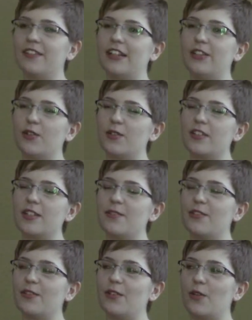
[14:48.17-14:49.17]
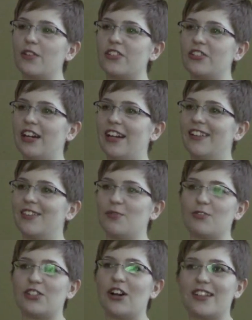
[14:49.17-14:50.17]
and they don't seem to have noticed yet. So
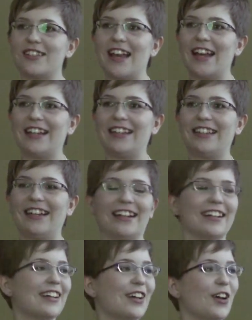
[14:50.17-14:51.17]
I'm just not saying anything.